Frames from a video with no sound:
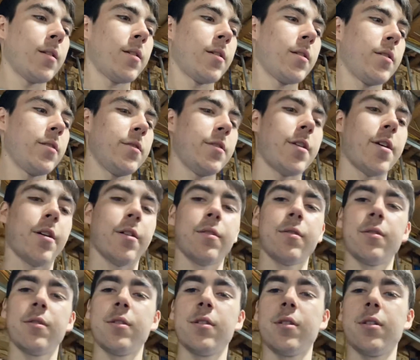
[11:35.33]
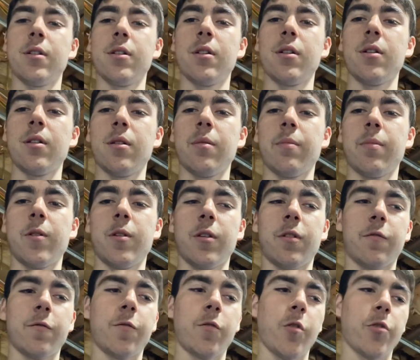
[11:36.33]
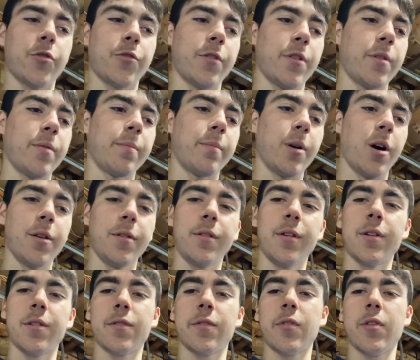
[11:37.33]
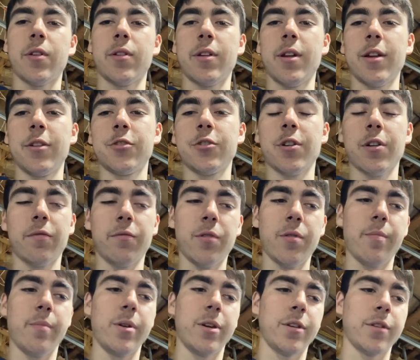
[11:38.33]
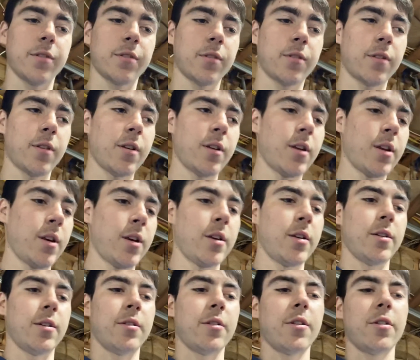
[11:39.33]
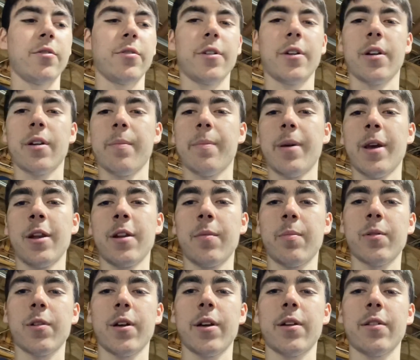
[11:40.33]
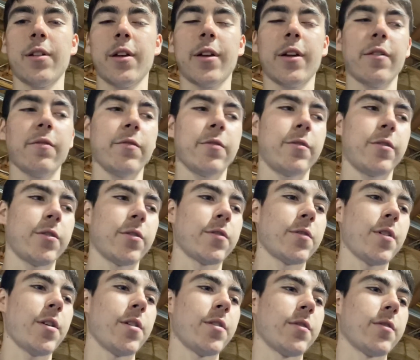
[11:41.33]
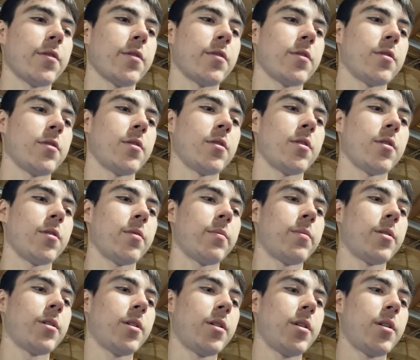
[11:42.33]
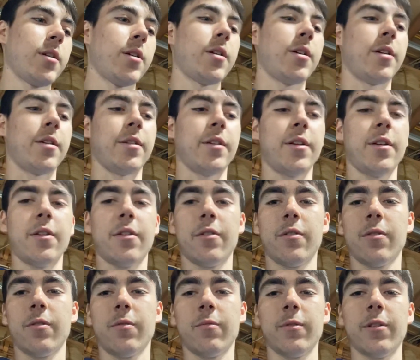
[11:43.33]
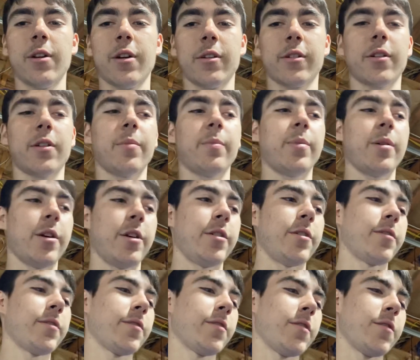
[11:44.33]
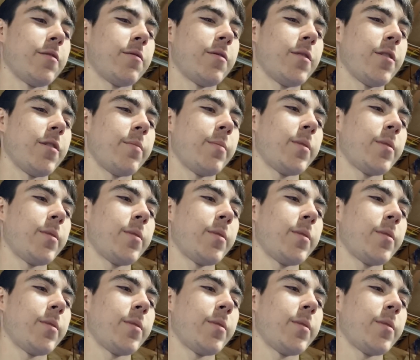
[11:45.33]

yeah, pretty unfortunate, but it's the nature of the beast. You know, you gotta pay to play, like everyone says, and here we are gonna pay. So,